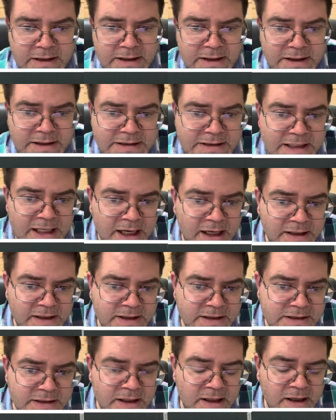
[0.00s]
it's got
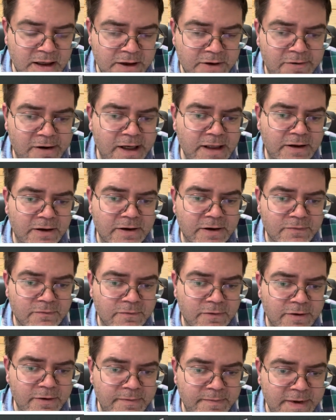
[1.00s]
this uh, great looking
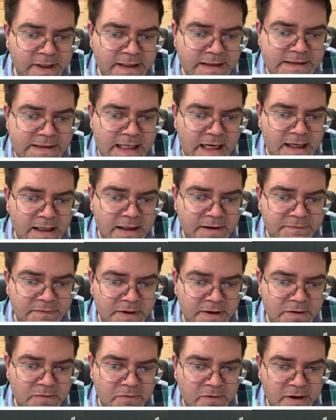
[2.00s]
room inside of
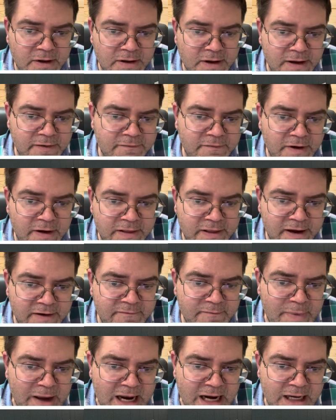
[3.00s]
it where they've they've
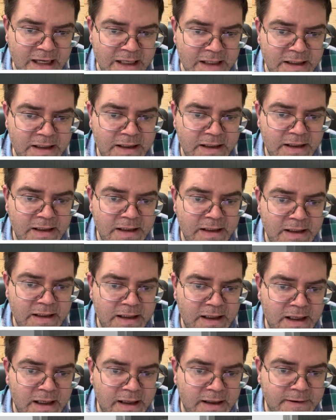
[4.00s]
painted
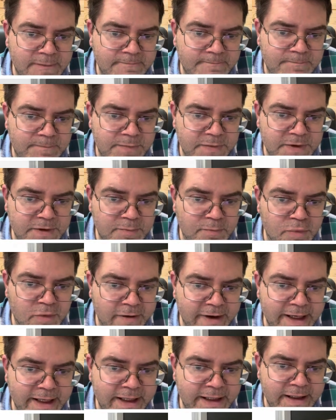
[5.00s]
um, the
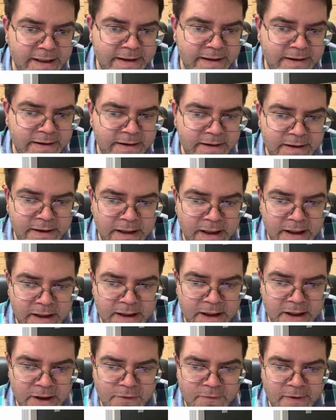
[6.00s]
brick a,
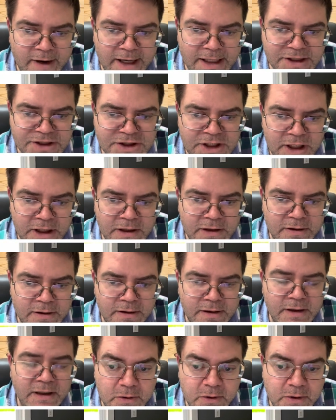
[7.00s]
uh, a, grayish
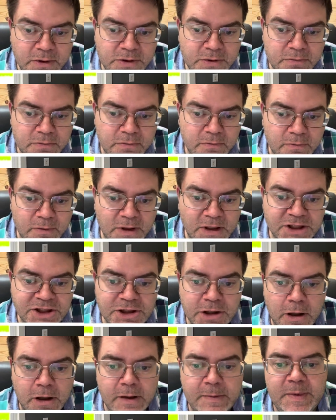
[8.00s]
color. Looks really
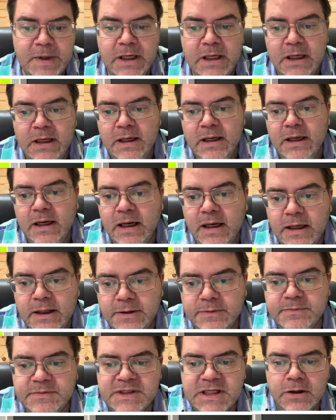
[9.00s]
sharp.
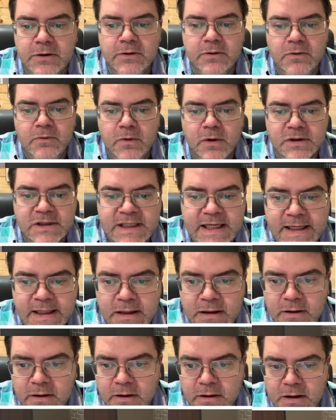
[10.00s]
Um, so worth taking
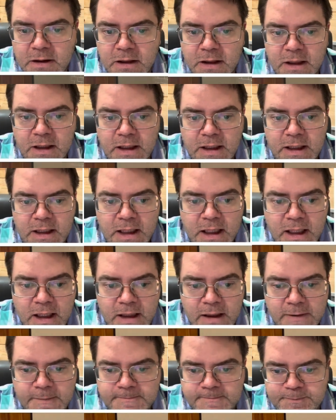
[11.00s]
a look
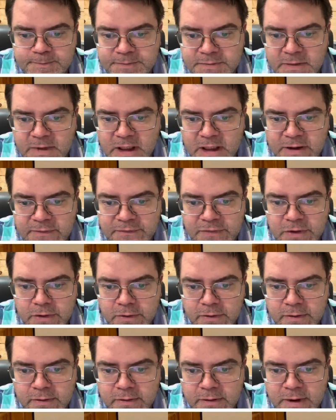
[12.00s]
um, if
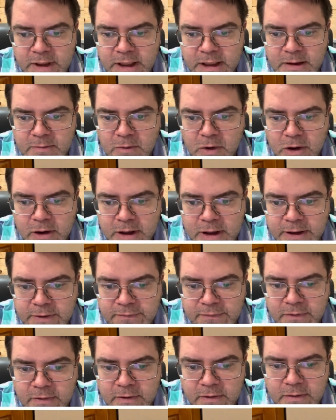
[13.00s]
you're in the market
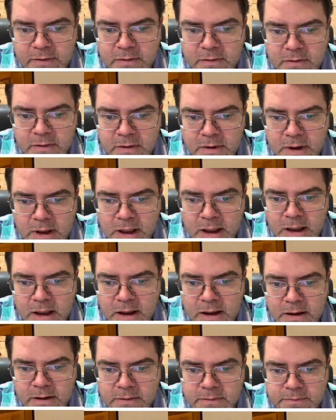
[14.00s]
for uh,